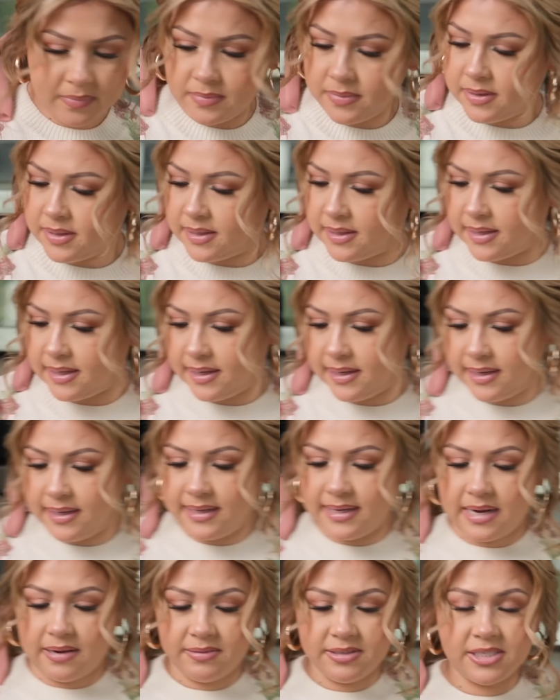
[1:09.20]

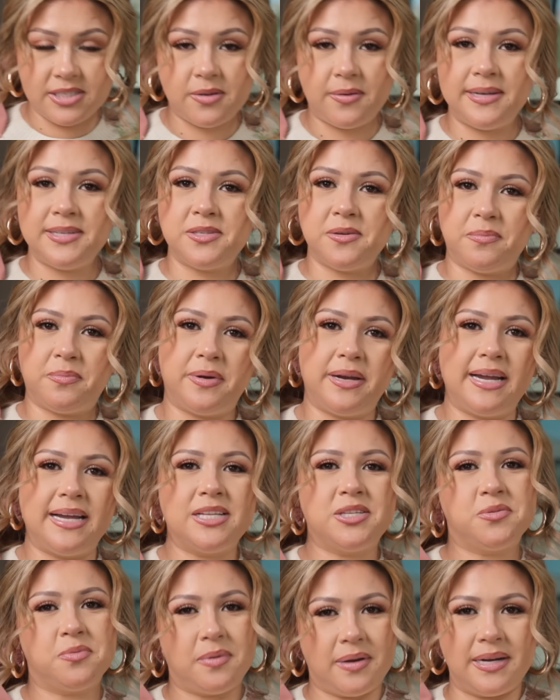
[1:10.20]
And now we're just going to bring
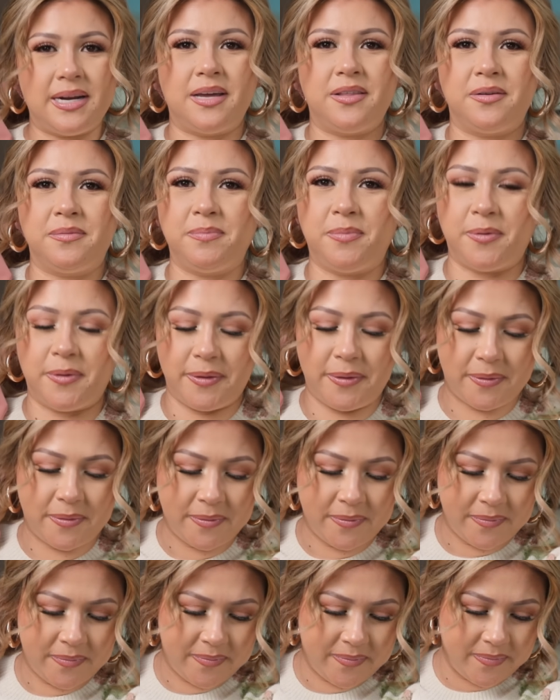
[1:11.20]
it to another boil.
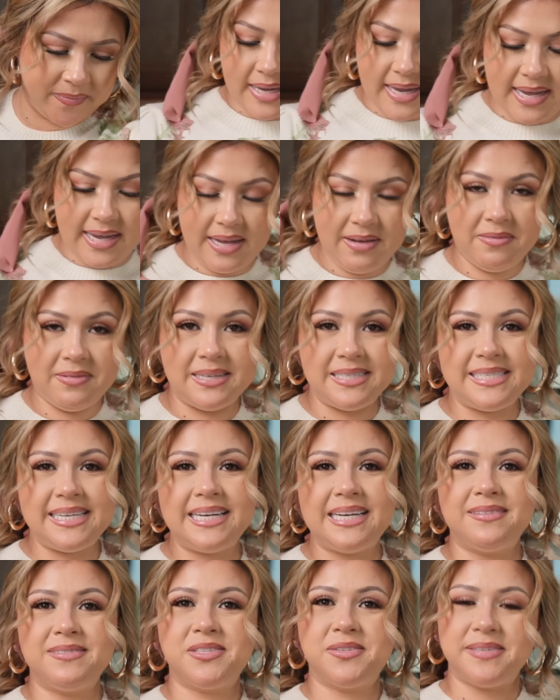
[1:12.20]
Okay, and once it
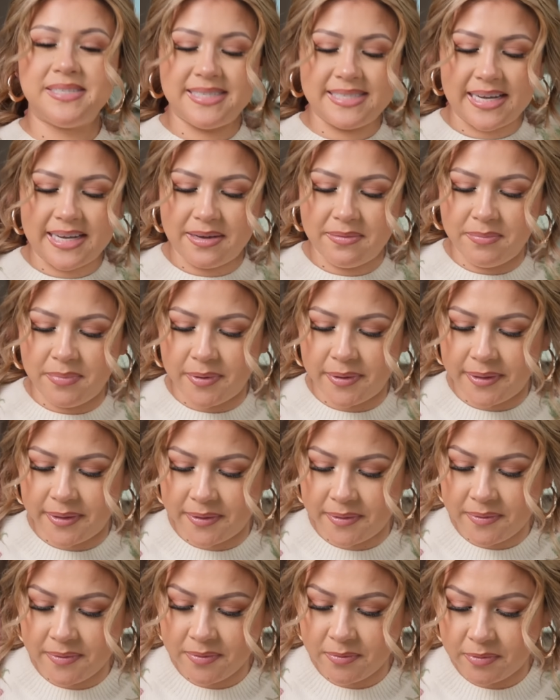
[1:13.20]
comes to its second
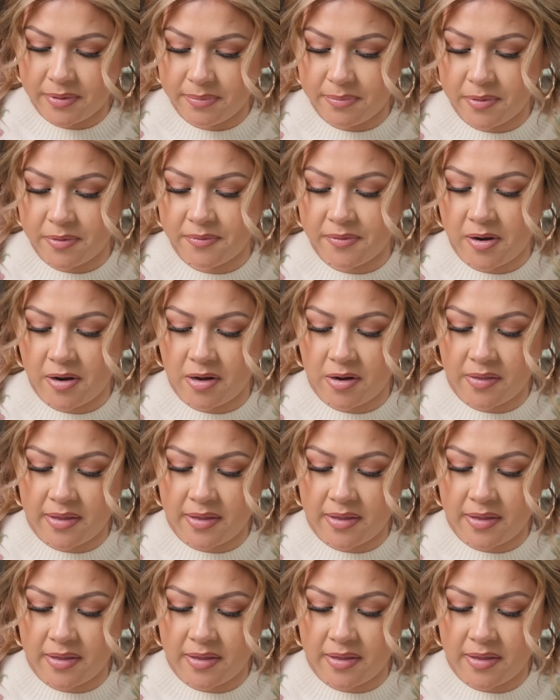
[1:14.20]
boil, remove all